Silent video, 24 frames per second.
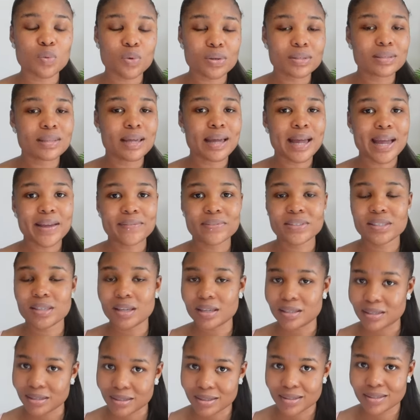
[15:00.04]
ones that have
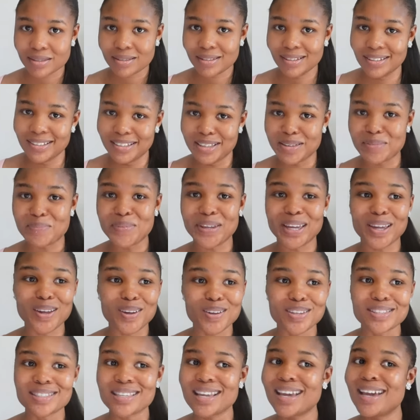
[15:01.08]
sense
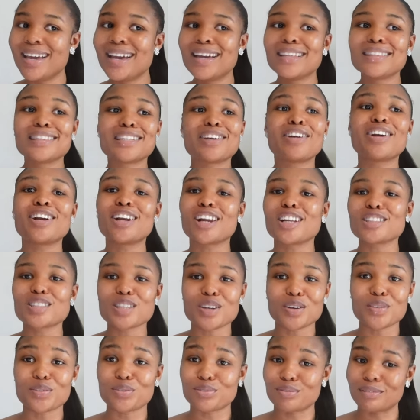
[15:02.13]
because there are a lot
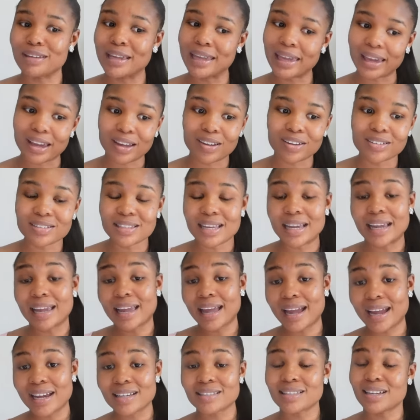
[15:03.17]
of girls and
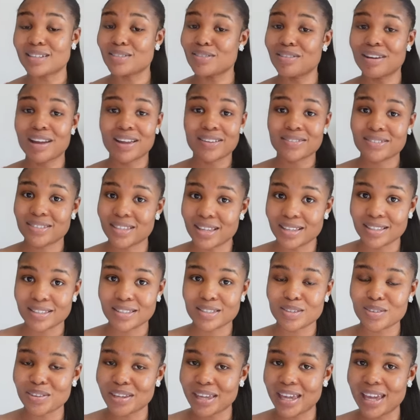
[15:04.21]
guys that don't have
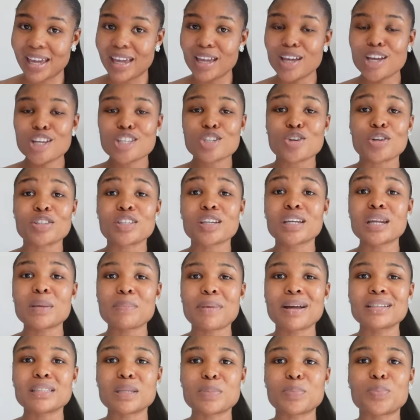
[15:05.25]
sense, okay? So we're talking
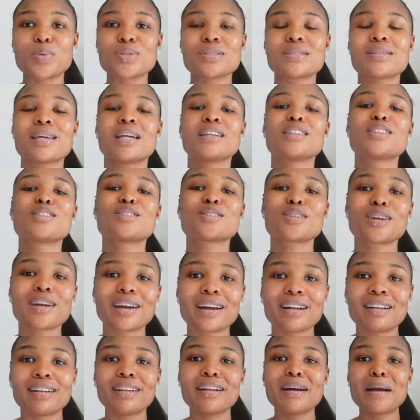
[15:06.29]
about the
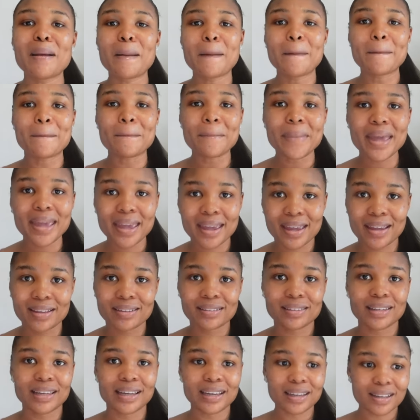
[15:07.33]
potential
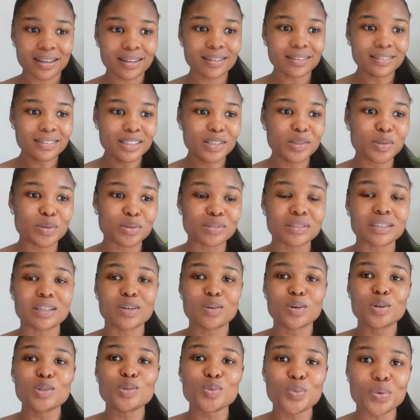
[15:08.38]
man, like, you know, the
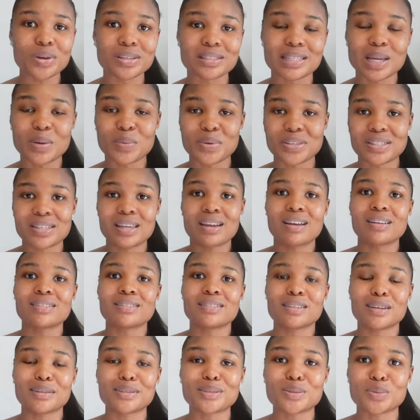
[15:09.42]
good ones that we see
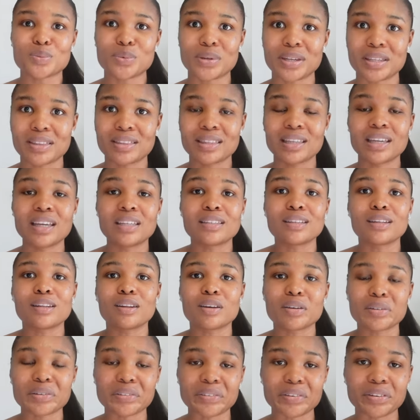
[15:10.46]
ourselves with in the
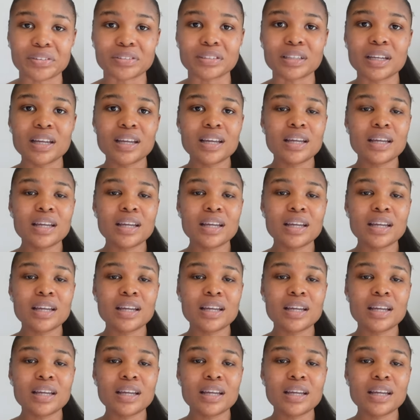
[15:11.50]
long run.